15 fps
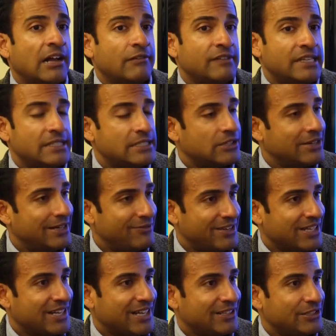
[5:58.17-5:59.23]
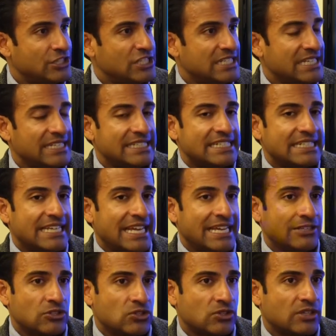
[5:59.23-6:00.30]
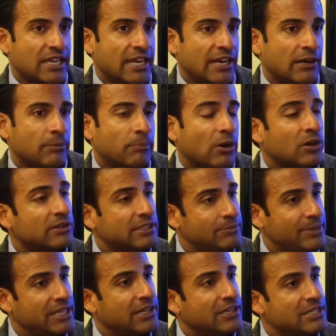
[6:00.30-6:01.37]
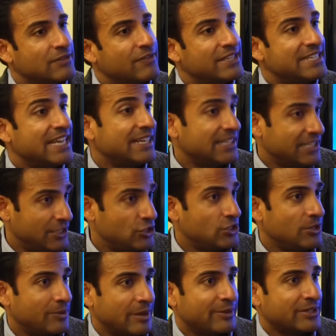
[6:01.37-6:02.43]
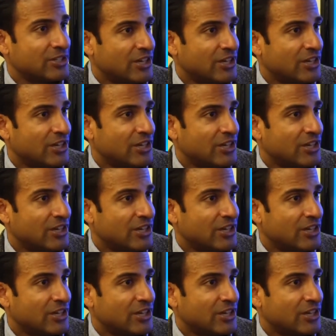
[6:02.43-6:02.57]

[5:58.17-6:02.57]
of integrative oncology into cancer care, partly because of the data issue we